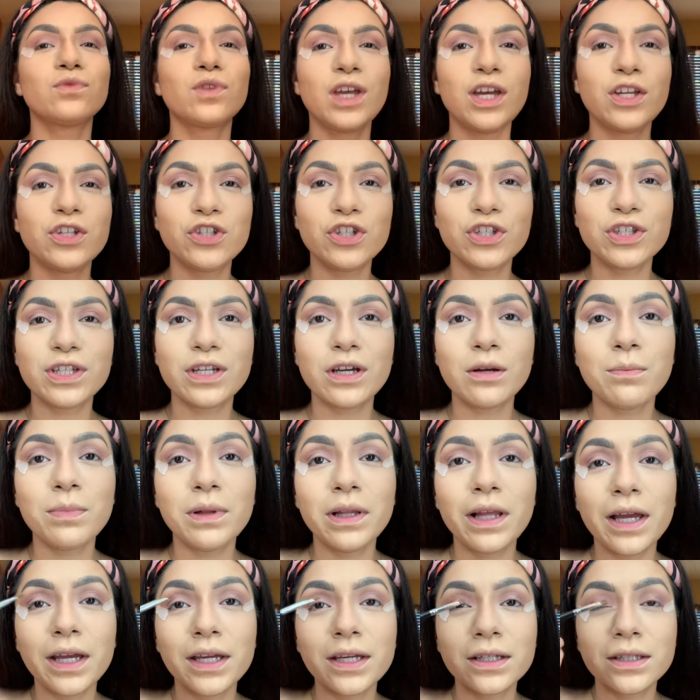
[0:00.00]
and just
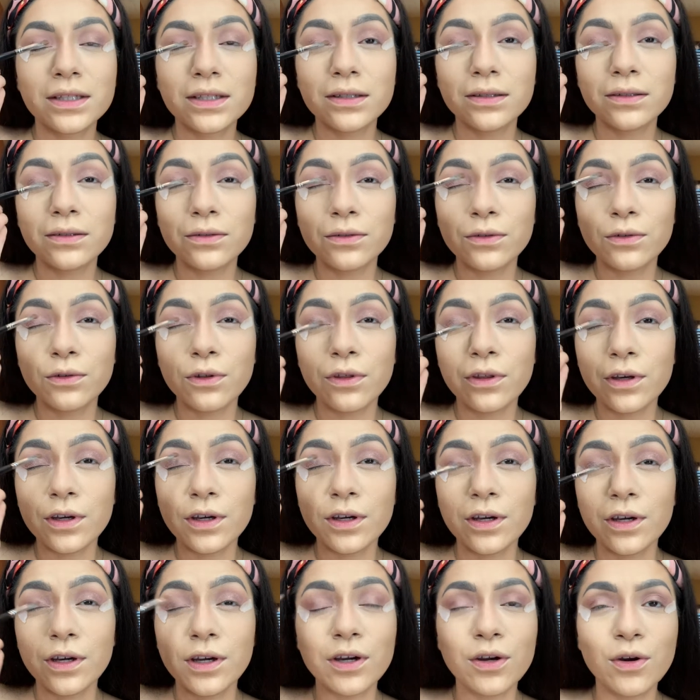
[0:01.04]
apply it to
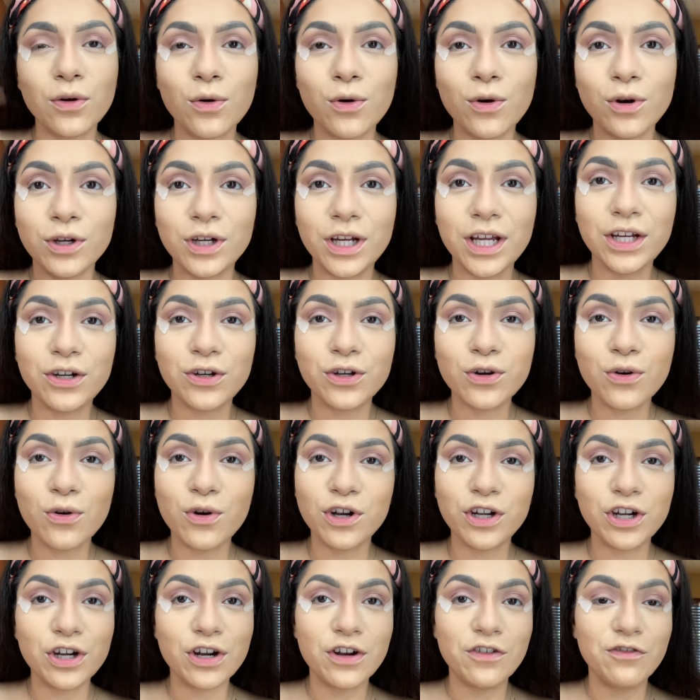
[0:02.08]
the inner
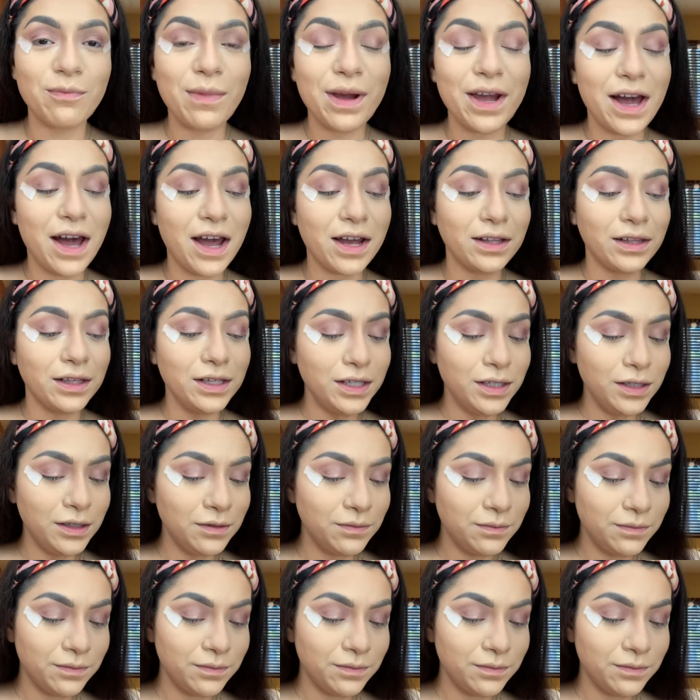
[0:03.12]
corner of my eyelid.